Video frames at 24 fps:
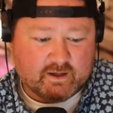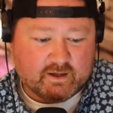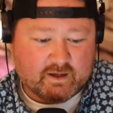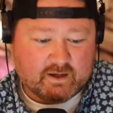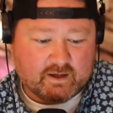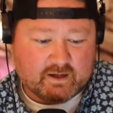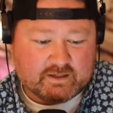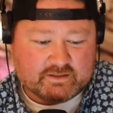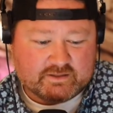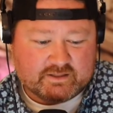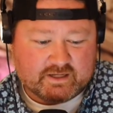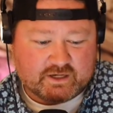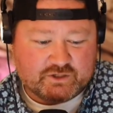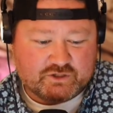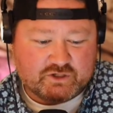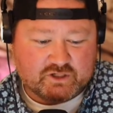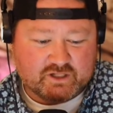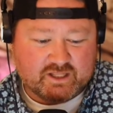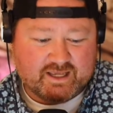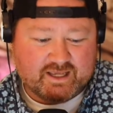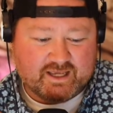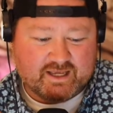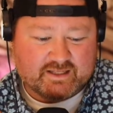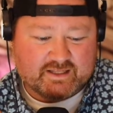Essentially,
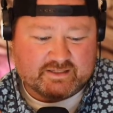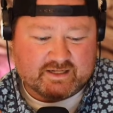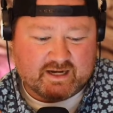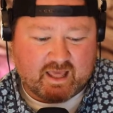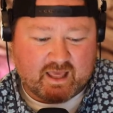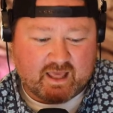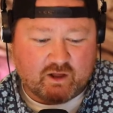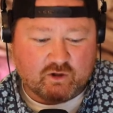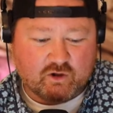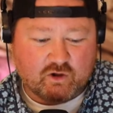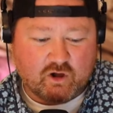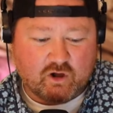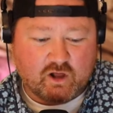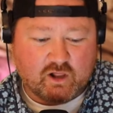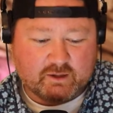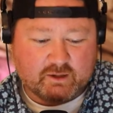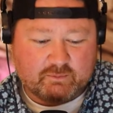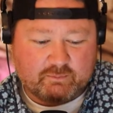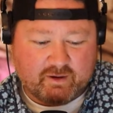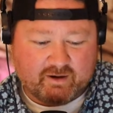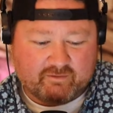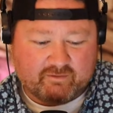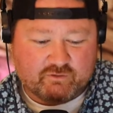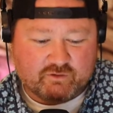it's an alcoholic
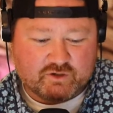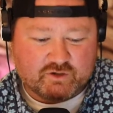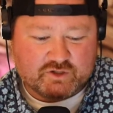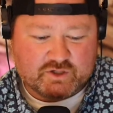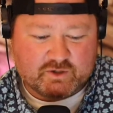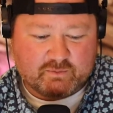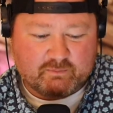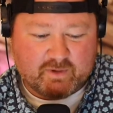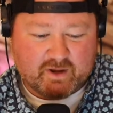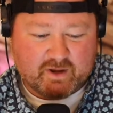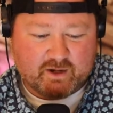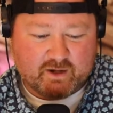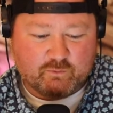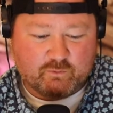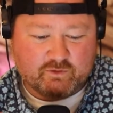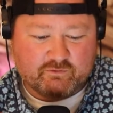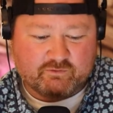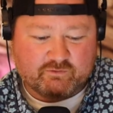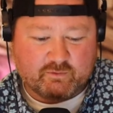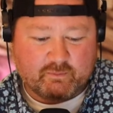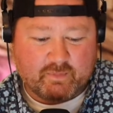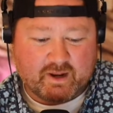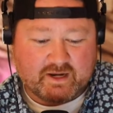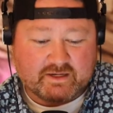beverage made with
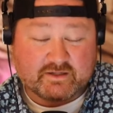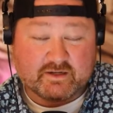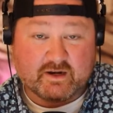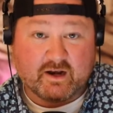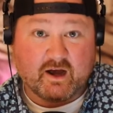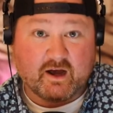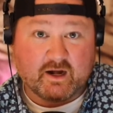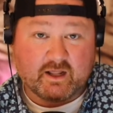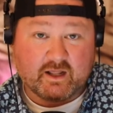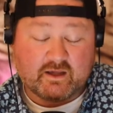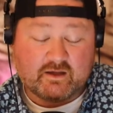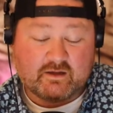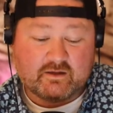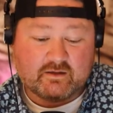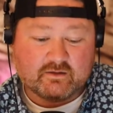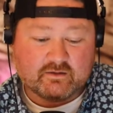fermented honey.